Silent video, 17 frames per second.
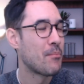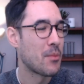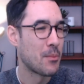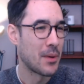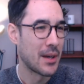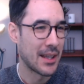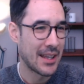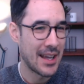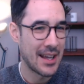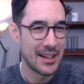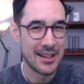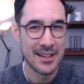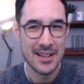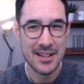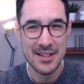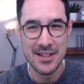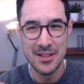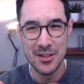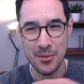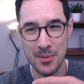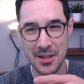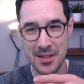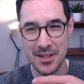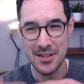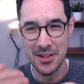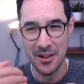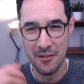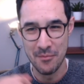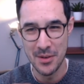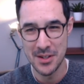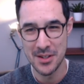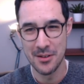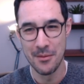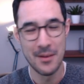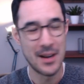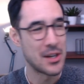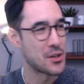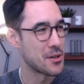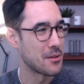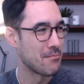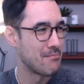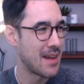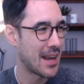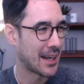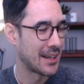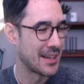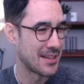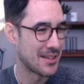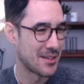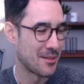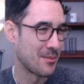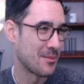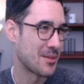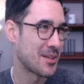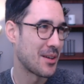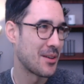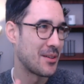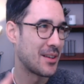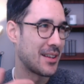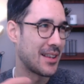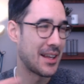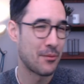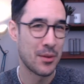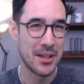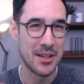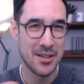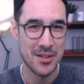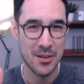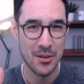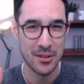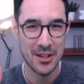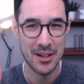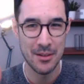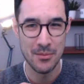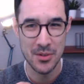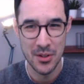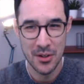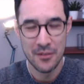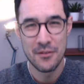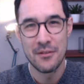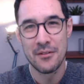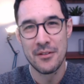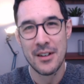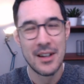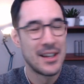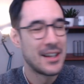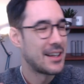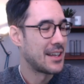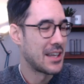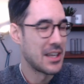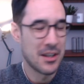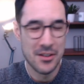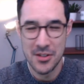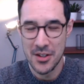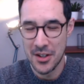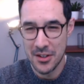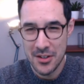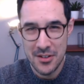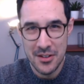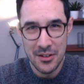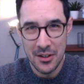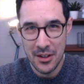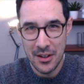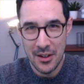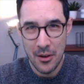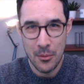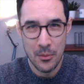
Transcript: But again, this is almost a self-preservation mechanism, so that then when the stock comes off, he exerts the,